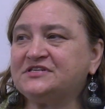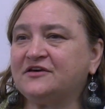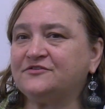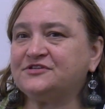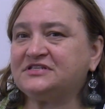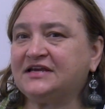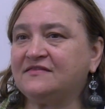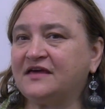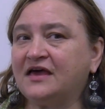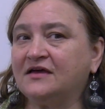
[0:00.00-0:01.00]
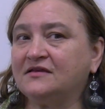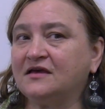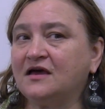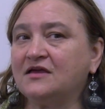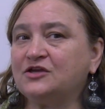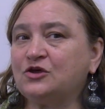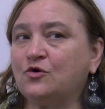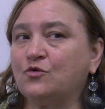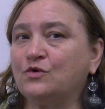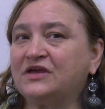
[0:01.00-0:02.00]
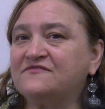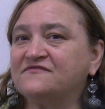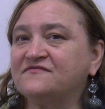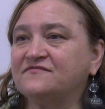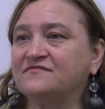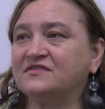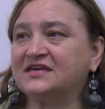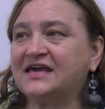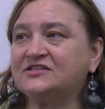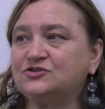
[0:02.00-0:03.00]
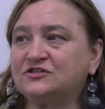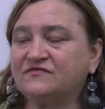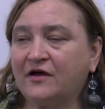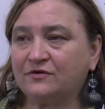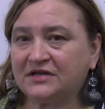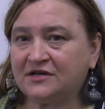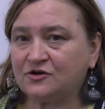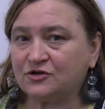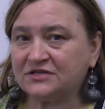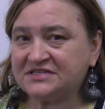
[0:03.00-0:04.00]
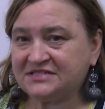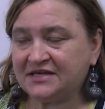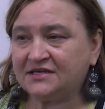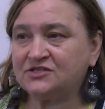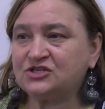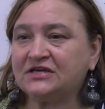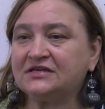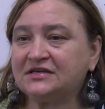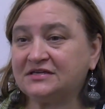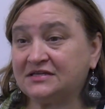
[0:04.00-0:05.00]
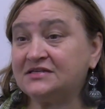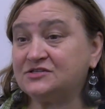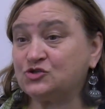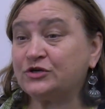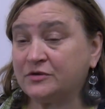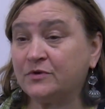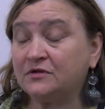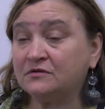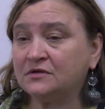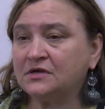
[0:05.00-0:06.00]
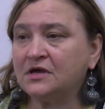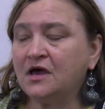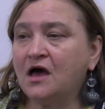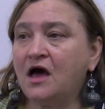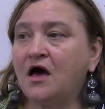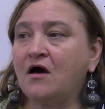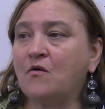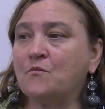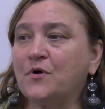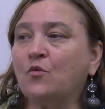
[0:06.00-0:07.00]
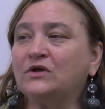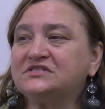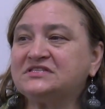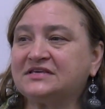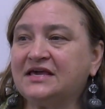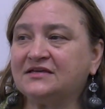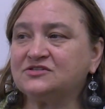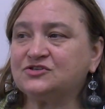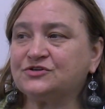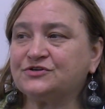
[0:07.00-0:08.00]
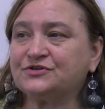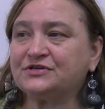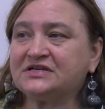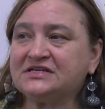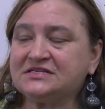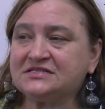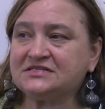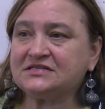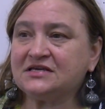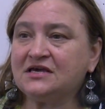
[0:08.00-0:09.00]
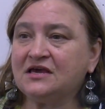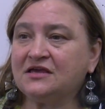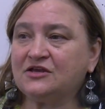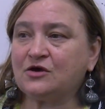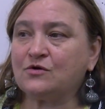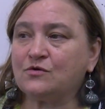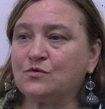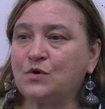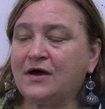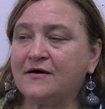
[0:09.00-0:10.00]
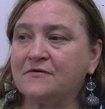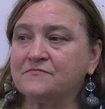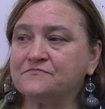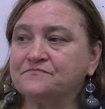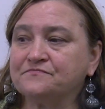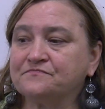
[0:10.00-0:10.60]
to understand that you know if the cancer is found at an early stage, it, it is treatable. Um, but once the cancer is, you know, um,